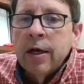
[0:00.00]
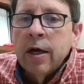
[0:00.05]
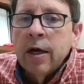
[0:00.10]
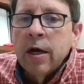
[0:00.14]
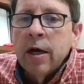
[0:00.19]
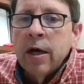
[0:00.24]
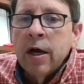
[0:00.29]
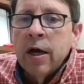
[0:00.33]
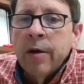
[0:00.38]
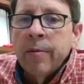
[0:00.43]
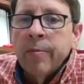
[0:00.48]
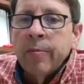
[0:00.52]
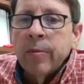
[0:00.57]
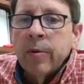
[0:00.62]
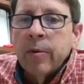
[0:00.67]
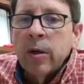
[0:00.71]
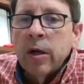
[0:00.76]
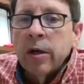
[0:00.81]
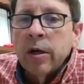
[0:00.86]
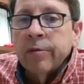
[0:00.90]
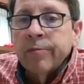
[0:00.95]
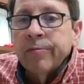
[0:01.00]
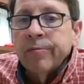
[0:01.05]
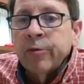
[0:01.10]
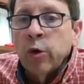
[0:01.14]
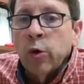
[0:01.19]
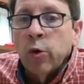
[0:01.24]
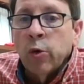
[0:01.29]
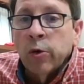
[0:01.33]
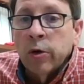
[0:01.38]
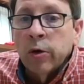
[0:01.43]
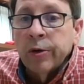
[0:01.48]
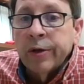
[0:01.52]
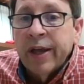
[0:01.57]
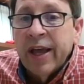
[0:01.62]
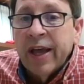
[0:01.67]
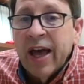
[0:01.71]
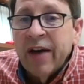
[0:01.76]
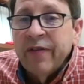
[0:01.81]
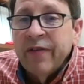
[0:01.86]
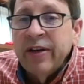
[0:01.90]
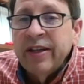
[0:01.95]
um, the oral
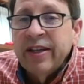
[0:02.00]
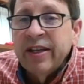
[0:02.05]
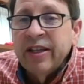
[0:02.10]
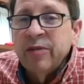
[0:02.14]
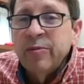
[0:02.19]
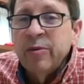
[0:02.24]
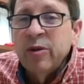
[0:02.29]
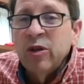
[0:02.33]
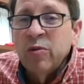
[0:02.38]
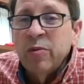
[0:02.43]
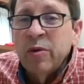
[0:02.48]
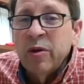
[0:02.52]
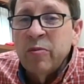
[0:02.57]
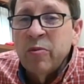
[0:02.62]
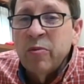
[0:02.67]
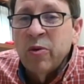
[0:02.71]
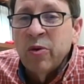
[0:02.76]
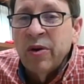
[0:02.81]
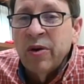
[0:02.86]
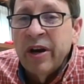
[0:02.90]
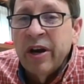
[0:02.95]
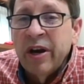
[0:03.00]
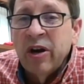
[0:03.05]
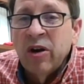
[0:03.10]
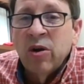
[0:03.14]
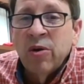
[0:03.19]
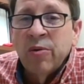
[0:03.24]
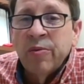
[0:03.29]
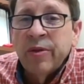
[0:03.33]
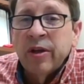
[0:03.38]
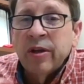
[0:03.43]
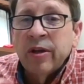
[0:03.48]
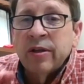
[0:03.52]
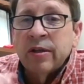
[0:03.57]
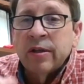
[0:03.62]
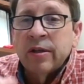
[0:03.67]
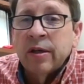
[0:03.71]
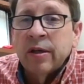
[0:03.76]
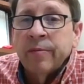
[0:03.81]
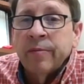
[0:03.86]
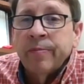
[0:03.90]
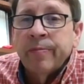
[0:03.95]
cavity tends to be a little bit more narrow. The,
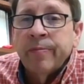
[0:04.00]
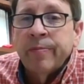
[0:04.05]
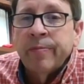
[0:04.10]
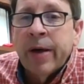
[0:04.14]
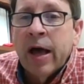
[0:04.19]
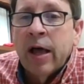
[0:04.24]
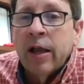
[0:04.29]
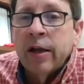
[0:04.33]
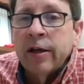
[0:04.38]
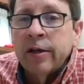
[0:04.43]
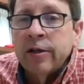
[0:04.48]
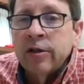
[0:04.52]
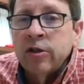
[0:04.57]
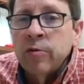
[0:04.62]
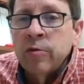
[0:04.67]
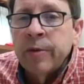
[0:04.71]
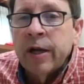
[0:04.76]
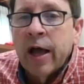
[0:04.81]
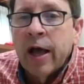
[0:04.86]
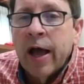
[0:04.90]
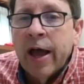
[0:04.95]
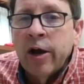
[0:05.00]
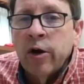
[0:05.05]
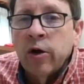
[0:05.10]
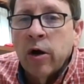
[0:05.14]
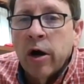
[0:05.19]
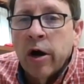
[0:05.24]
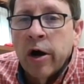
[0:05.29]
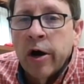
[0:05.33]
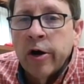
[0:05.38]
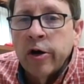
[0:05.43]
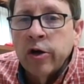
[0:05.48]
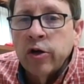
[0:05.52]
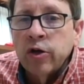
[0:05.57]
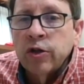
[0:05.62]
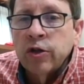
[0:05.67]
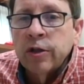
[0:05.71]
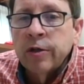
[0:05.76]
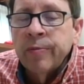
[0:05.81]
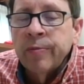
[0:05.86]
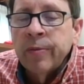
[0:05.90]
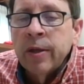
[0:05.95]
the palate is a little bit higher
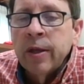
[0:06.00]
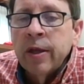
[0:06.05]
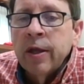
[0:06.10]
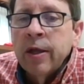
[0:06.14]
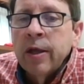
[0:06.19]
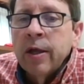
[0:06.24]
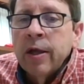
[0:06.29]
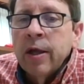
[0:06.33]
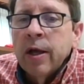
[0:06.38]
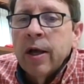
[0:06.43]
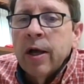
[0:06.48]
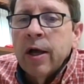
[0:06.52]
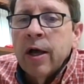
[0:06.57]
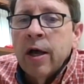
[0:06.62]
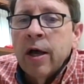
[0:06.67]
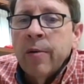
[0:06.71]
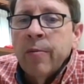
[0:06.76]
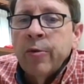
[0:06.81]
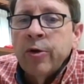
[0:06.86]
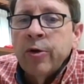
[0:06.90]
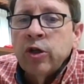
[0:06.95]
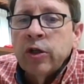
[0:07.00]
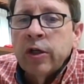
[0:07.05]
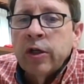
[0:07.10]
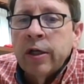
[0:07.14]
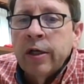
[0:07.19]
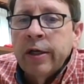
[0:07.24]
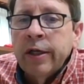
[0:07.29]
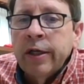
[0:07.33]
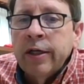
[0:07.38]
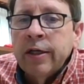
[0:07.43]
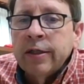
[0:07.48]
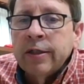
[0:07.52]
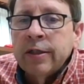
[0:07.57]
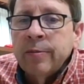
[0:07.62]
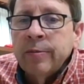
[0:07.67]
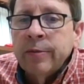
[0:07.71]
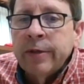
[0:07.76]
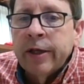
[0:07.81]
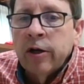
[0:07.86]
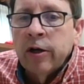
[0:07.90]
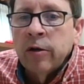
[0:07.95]
arched, um, which can lead to some
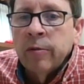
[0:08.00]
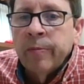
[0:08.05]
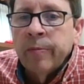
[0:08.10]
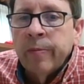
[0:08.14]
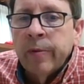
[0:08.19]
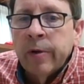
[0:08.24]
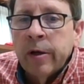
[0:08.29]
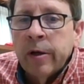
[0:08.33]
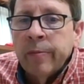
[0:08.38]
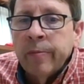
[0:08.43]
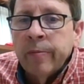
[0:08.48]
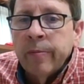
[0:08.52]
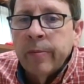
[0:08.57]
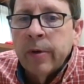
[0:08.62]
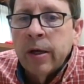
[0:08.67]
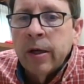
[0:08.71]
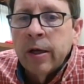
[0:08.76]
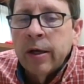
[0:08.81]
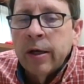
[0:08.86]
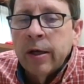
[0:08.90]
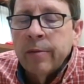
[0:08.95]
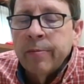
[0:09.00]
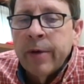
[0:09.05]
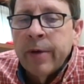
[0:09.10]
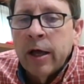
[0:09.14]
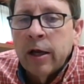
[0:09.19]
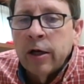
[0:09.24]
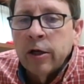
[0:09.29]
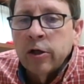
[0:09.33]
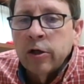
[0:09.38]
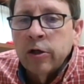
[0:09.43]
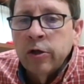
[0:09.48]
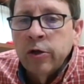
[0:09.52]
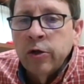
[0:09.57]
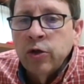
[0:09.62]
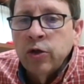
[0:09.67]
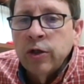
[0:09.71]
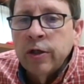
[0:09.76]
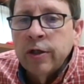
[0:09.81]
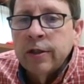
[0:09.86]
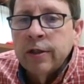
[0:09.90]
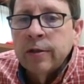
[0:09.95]
dental uh,
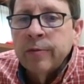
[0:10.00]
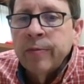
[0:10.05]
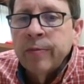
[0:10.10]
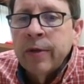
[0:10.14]
malocclusions.